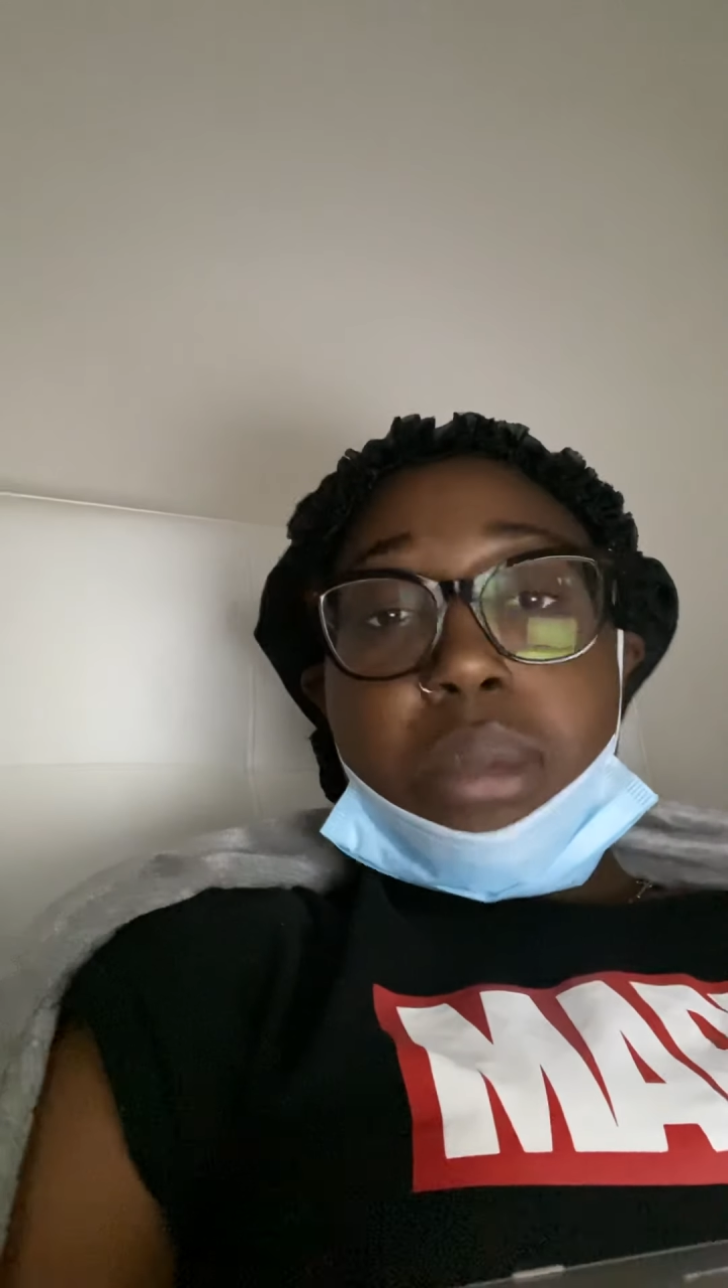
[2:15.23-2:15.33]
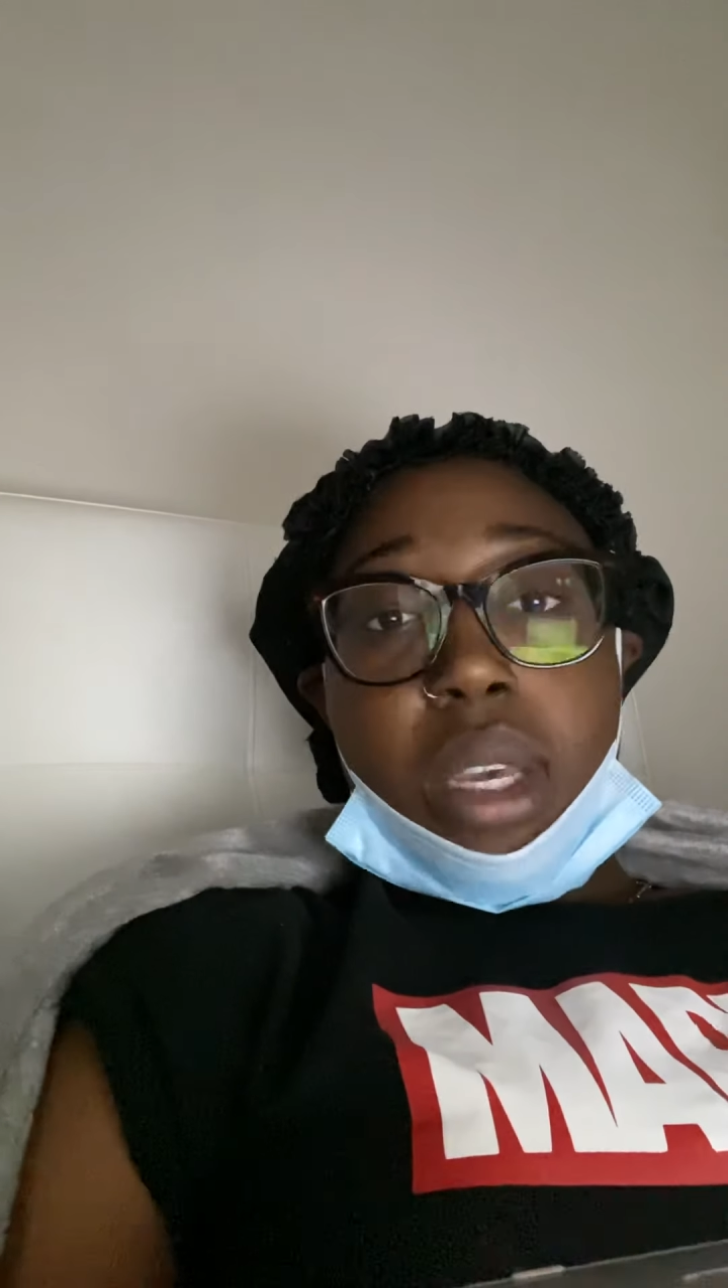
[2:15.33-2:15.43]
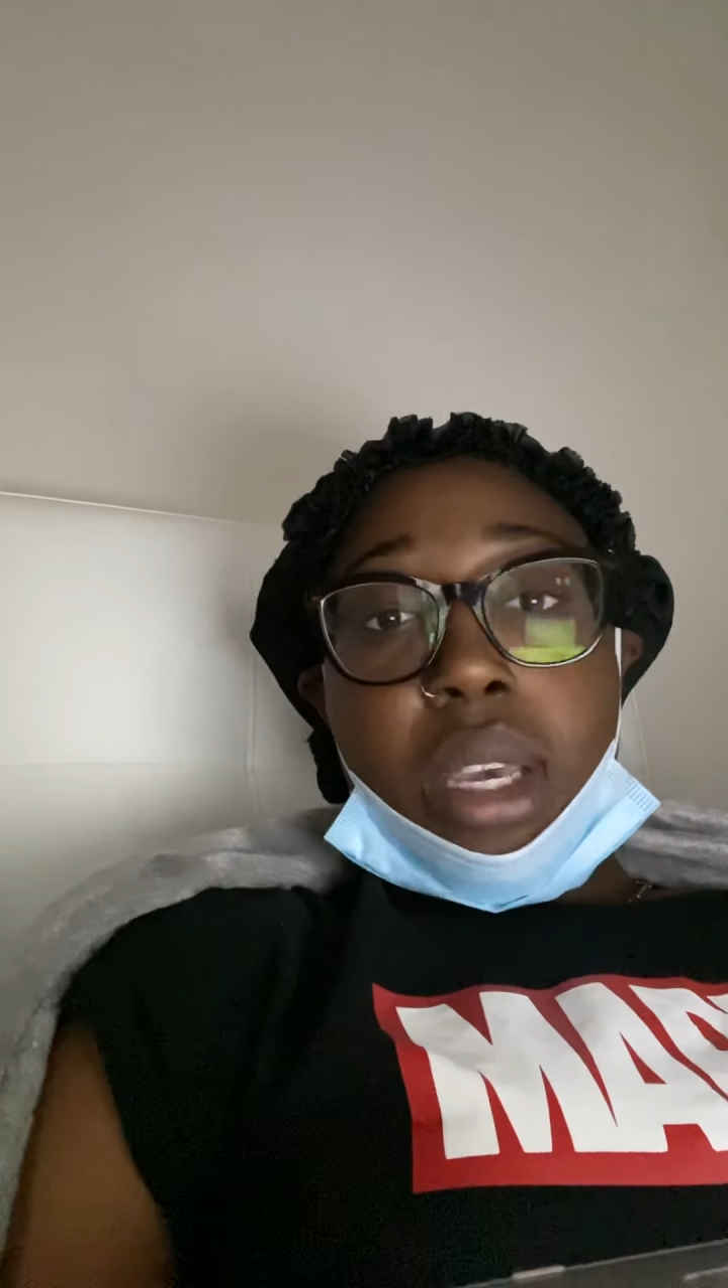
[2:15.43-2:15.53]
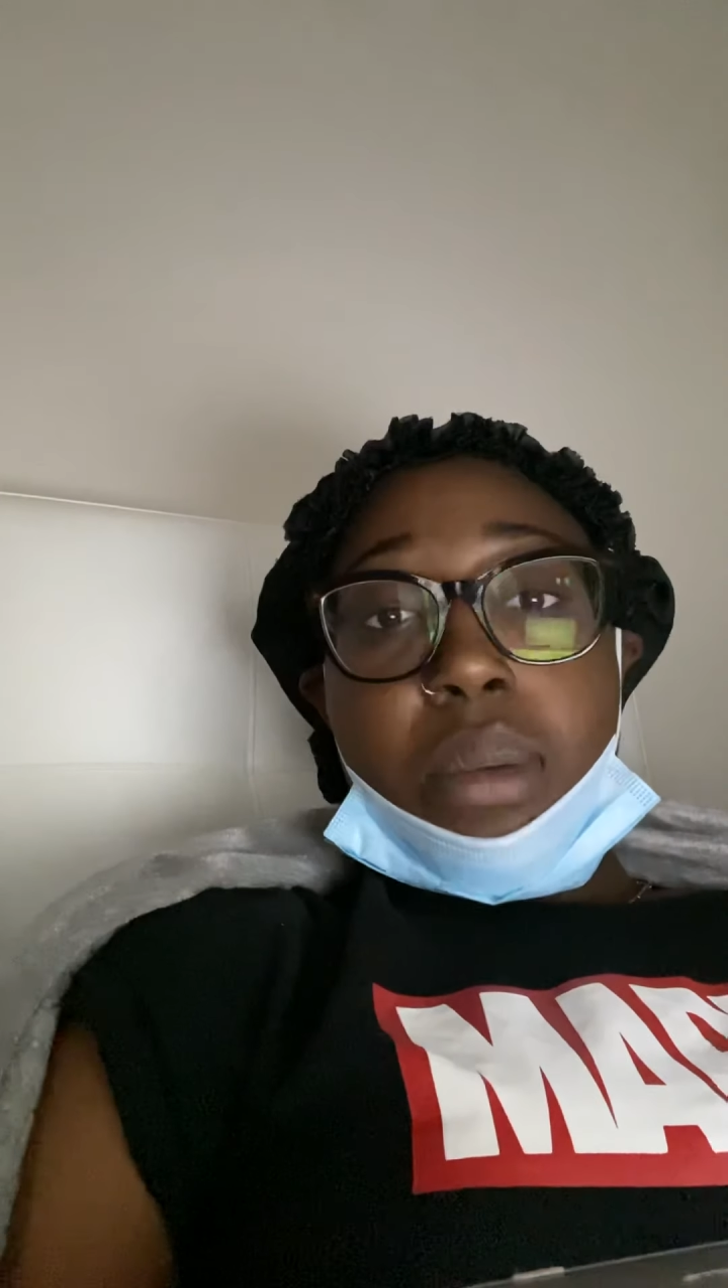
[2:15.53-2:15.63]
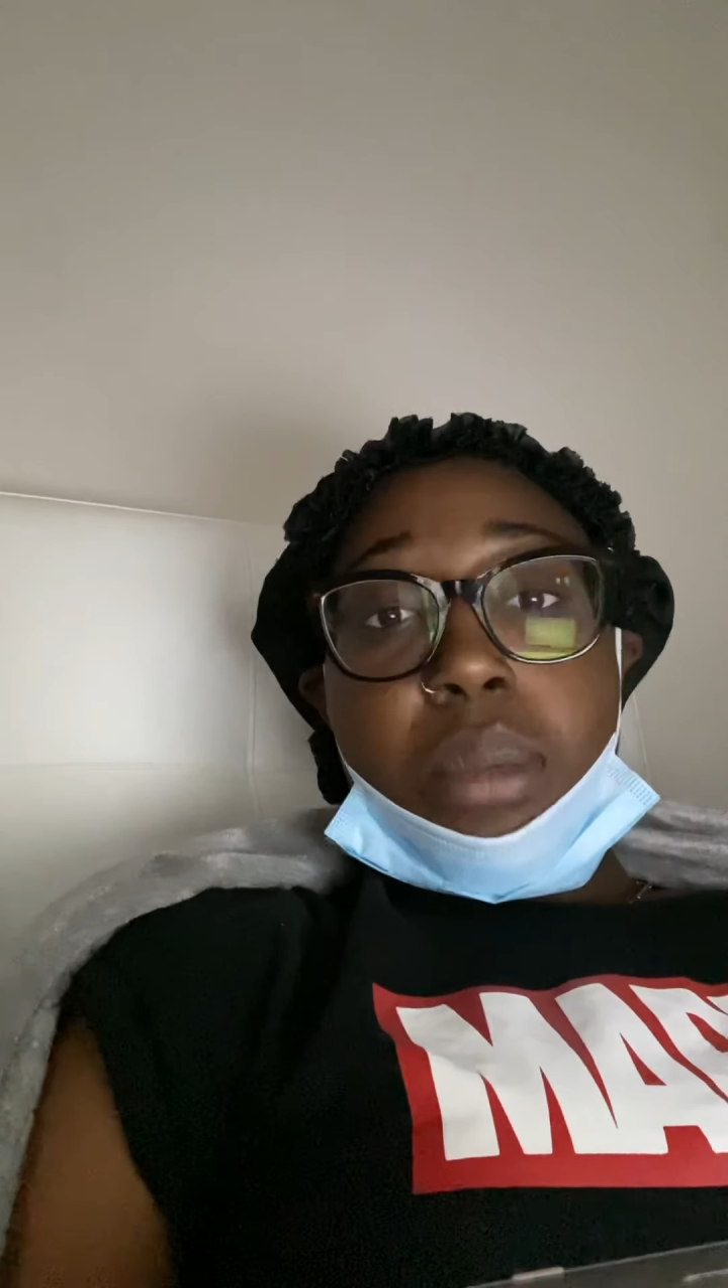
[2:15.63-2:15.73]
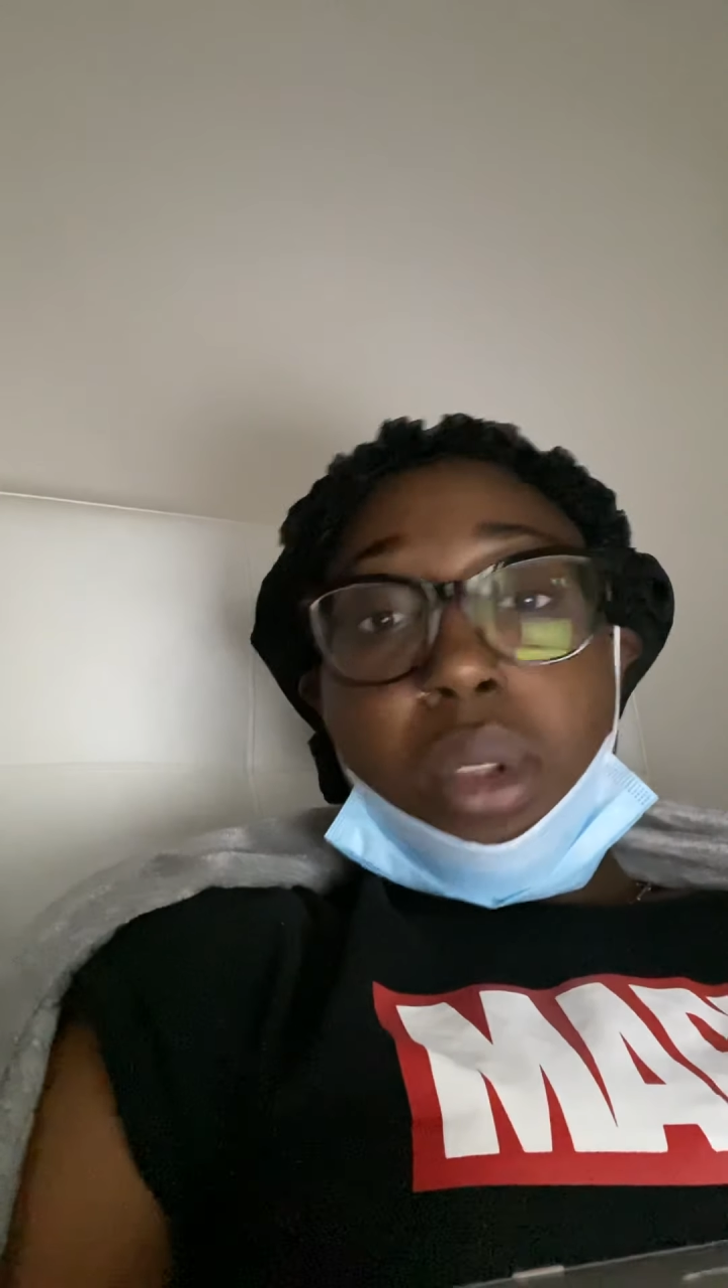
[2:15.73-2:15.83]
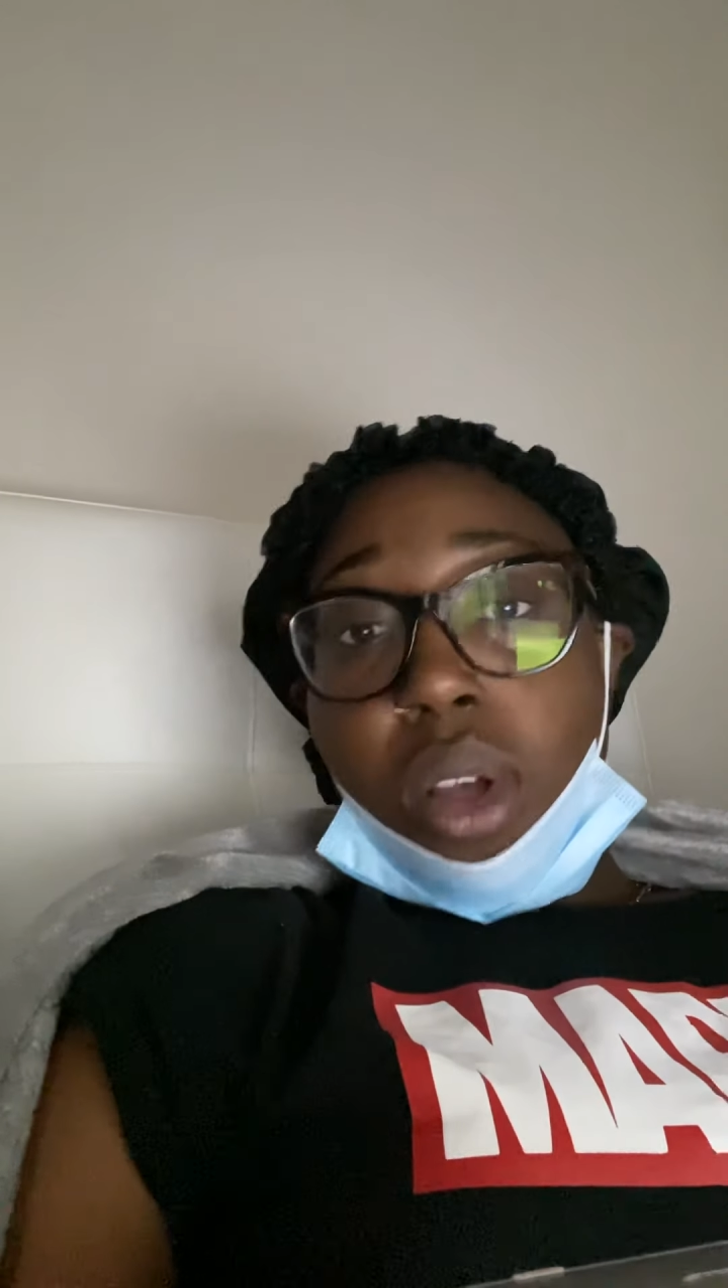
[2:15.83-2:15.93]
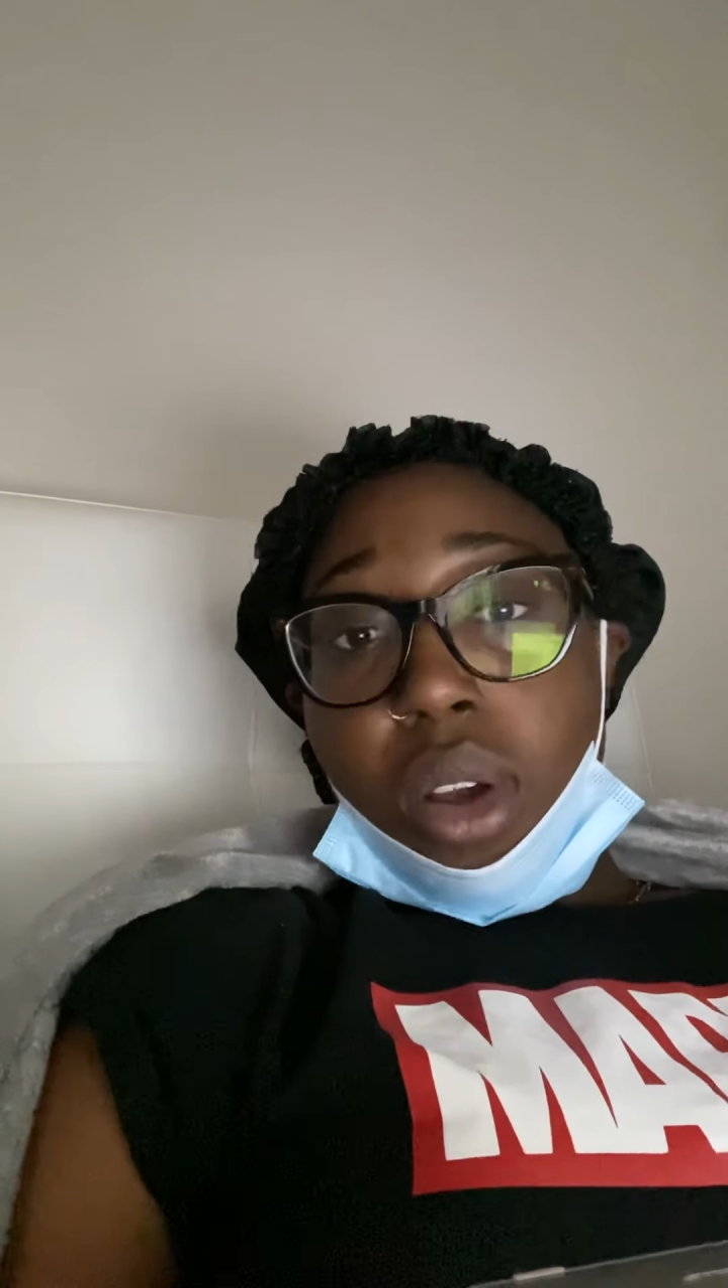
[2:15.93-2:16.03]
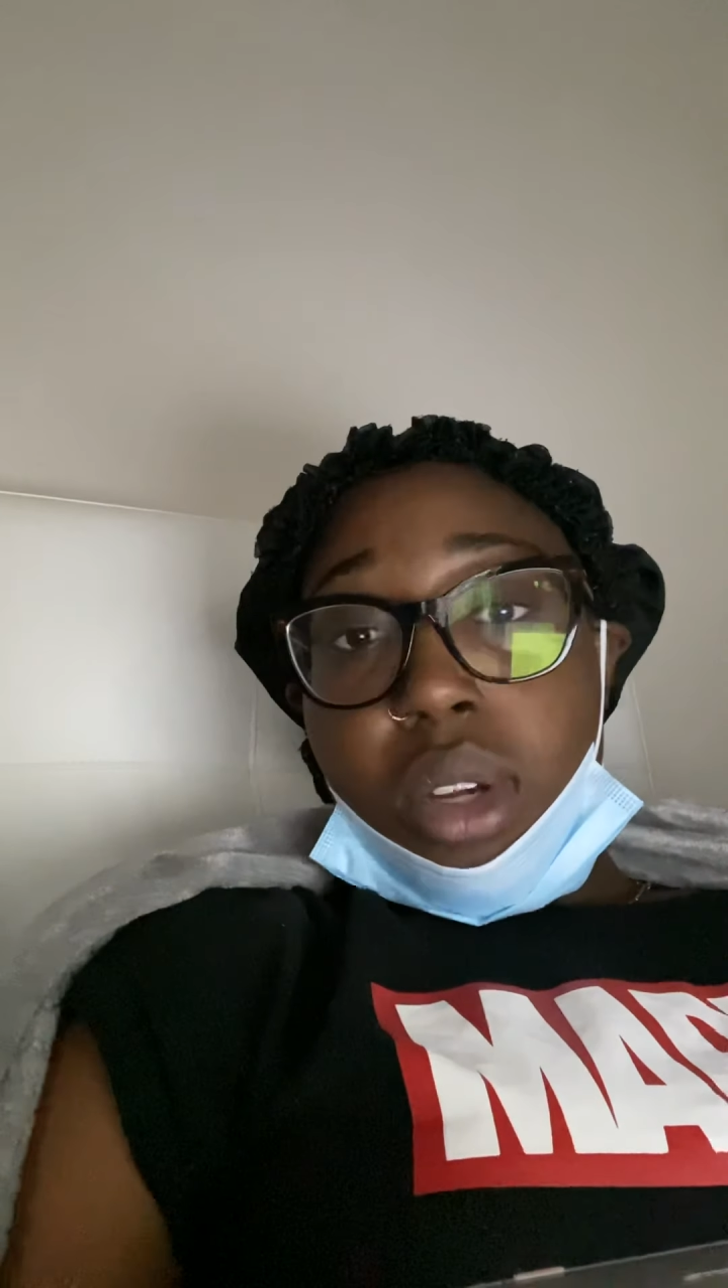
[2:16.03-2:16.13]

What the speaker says: it can be longer